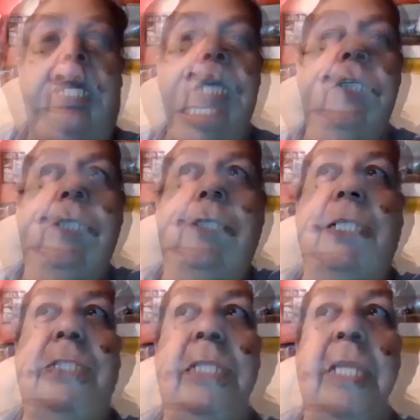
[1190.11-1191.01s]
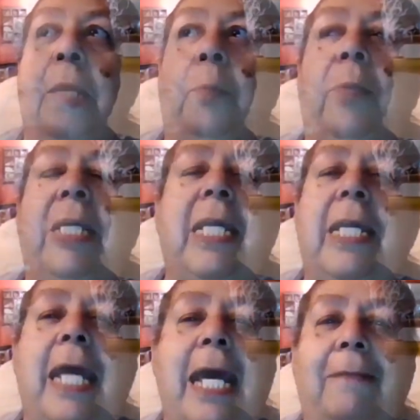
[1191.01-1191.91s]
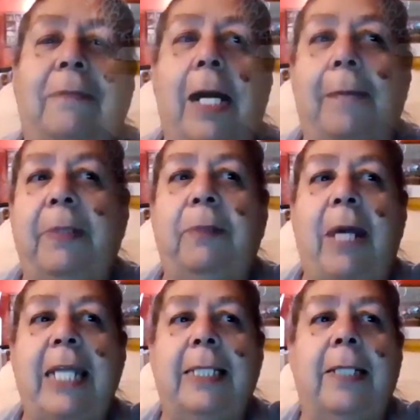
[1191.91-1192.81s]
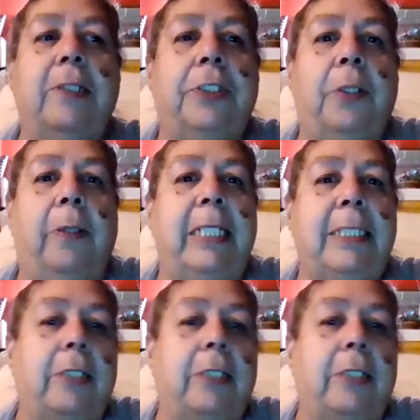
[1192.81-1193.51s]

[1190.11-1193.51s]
And do you understand? We didn't have copyrights on our stories.